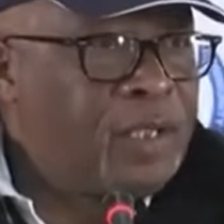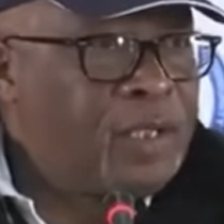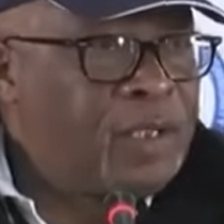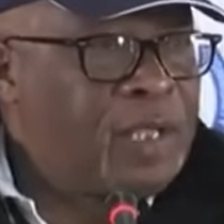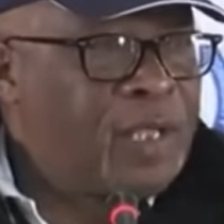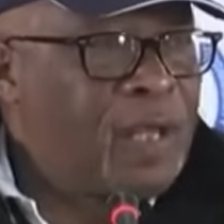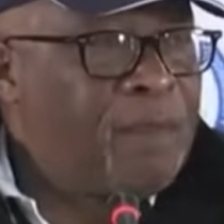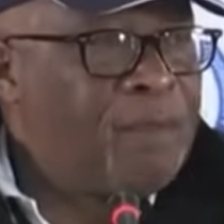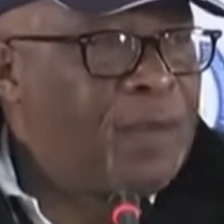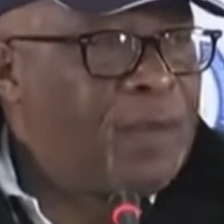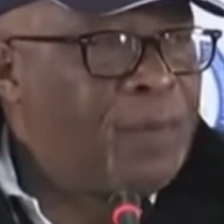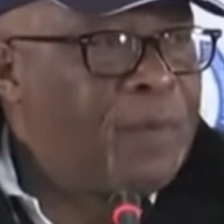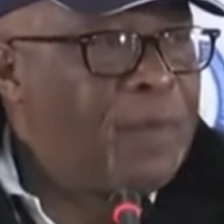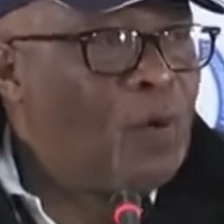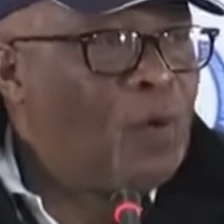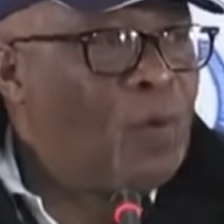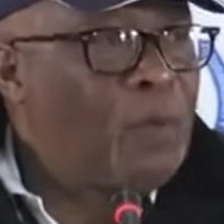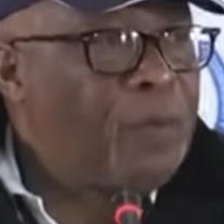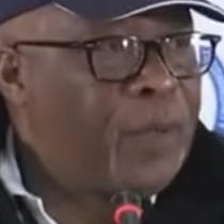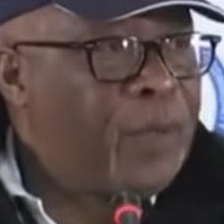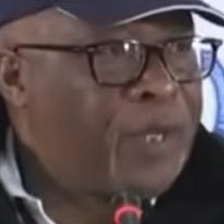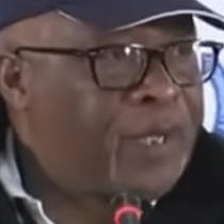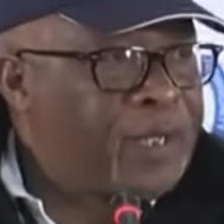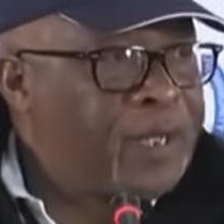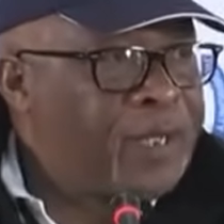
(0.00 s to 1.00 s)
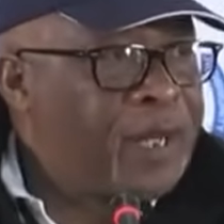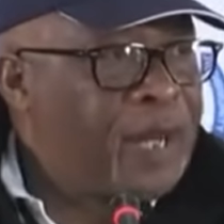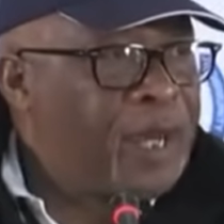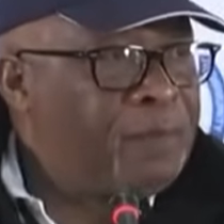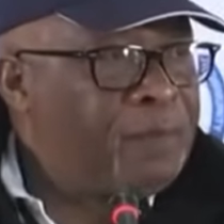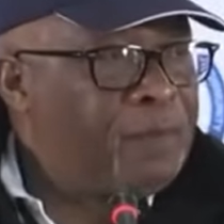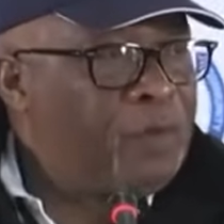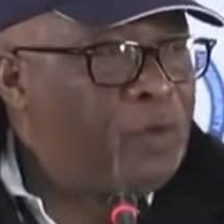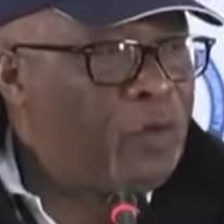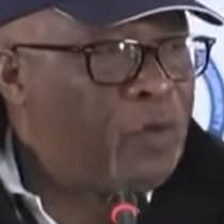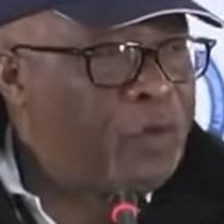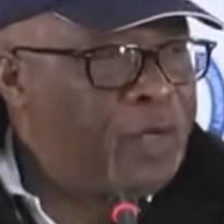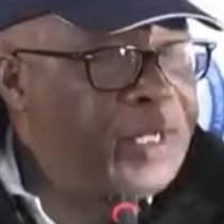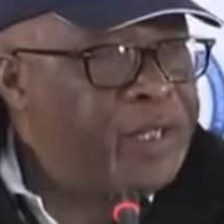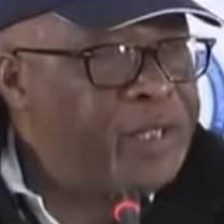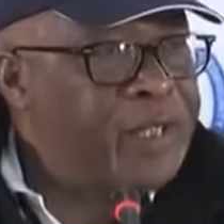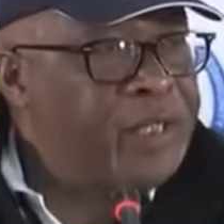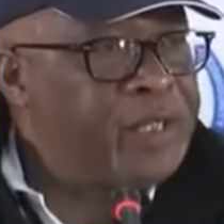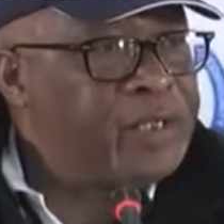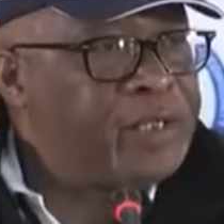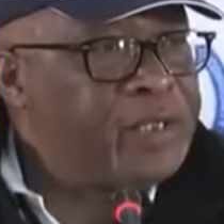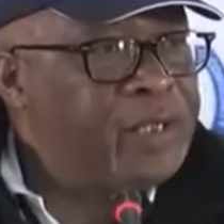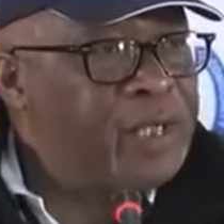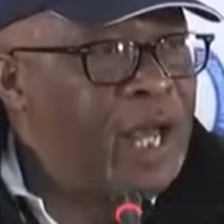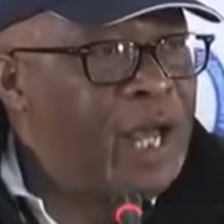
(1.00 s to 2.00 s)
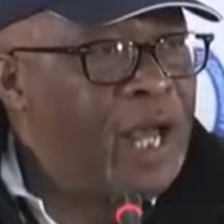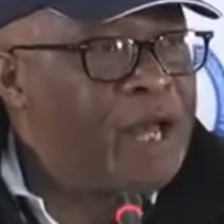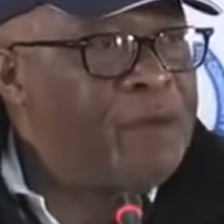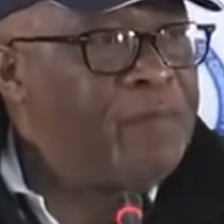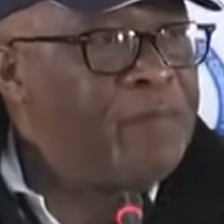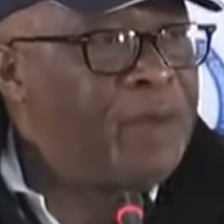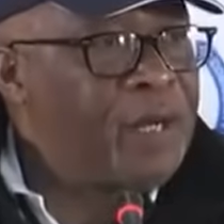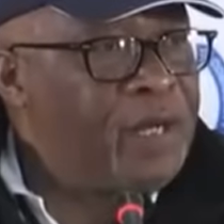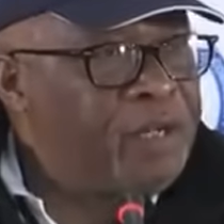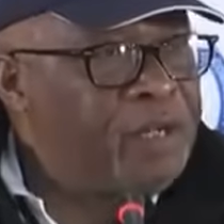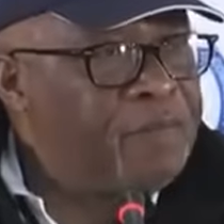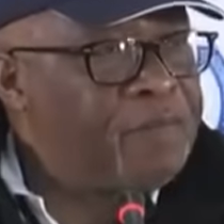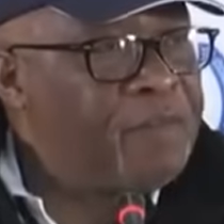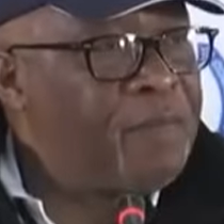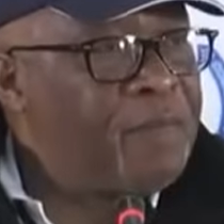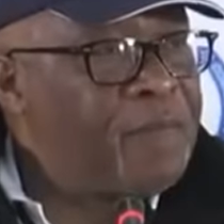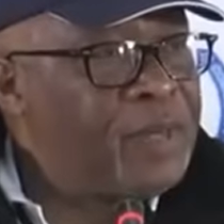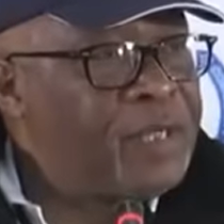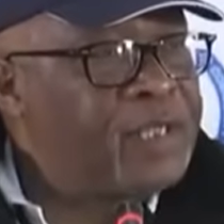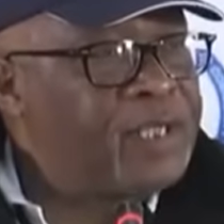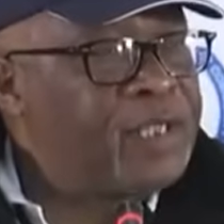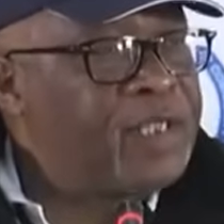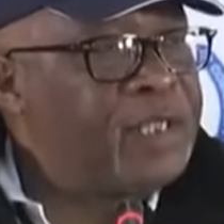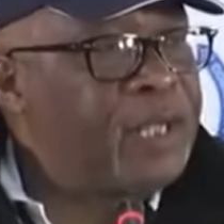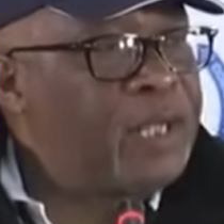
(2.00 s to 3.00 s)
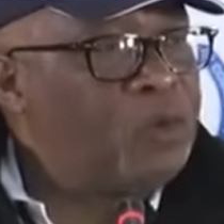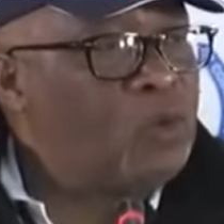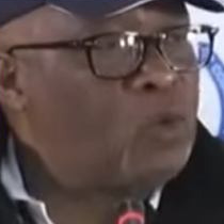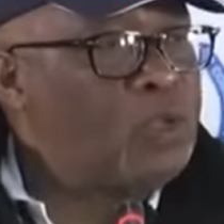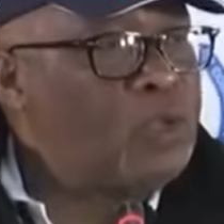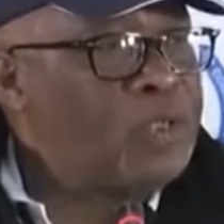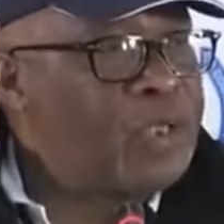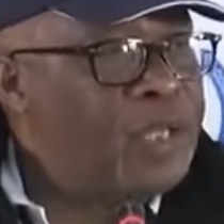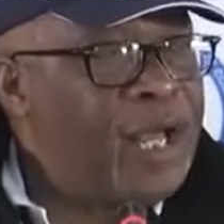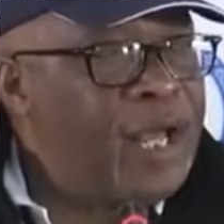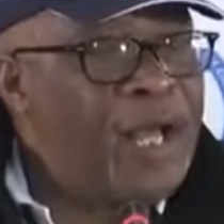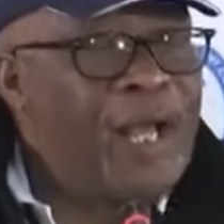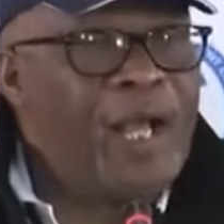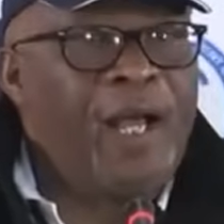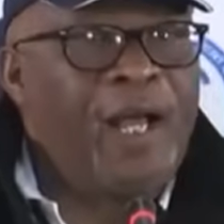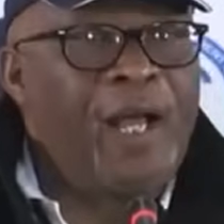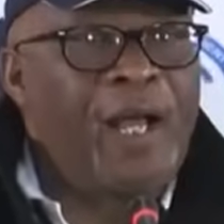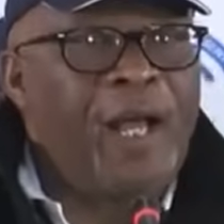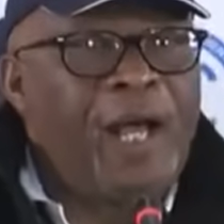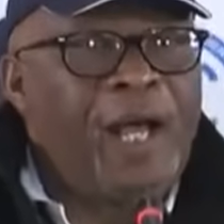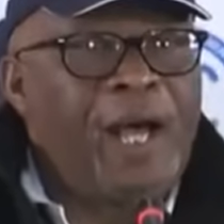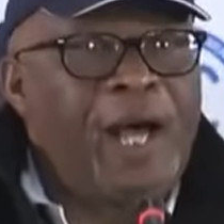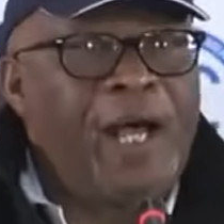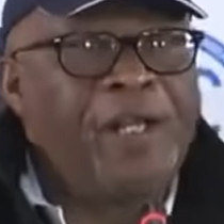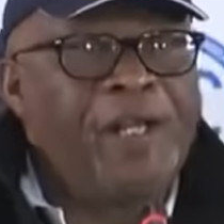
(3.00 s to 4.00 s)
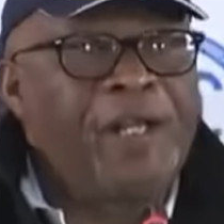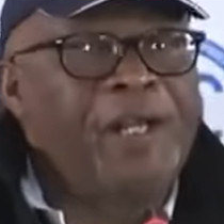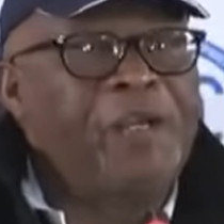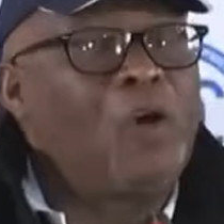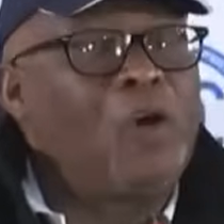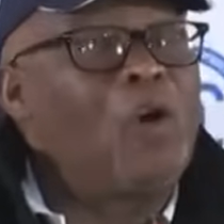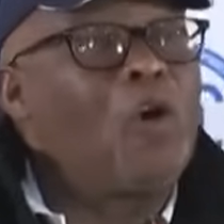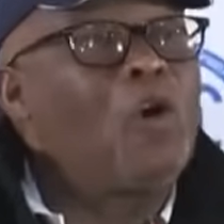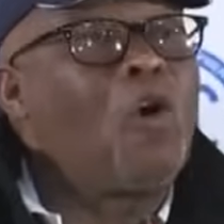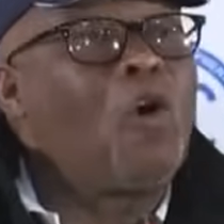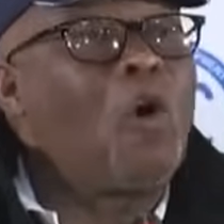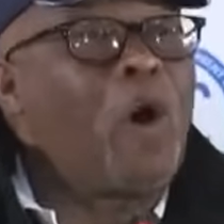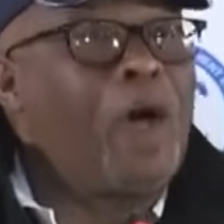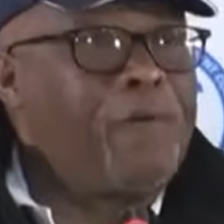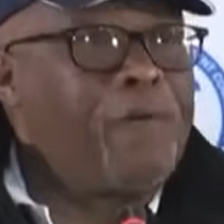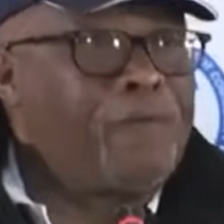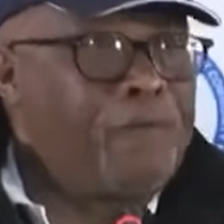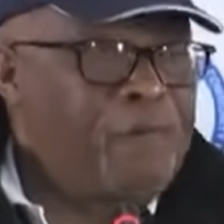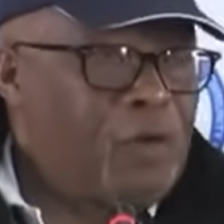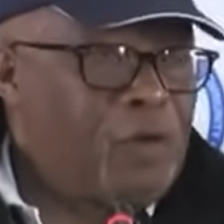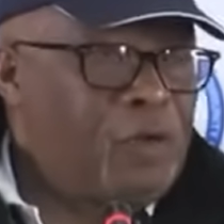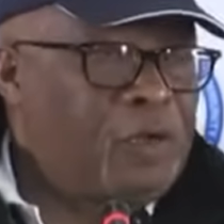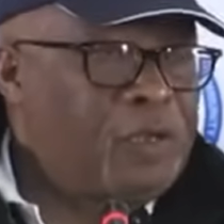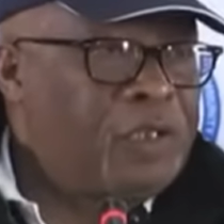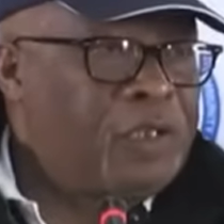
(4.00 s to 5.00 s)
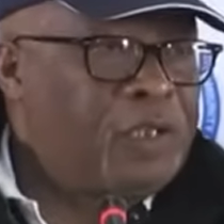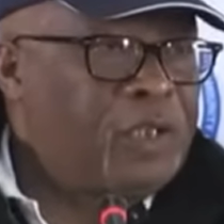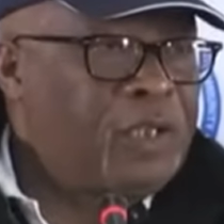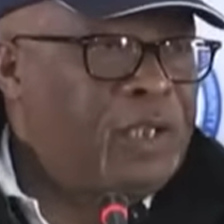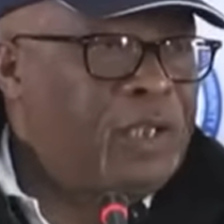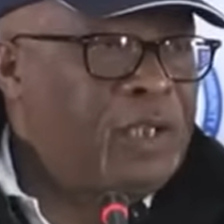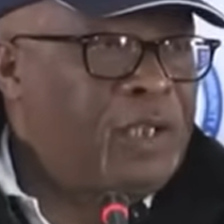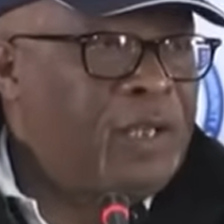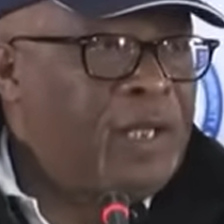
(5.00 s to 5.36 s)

Some people pick it up, read it, and believe the message that was there, and they don't go and vote.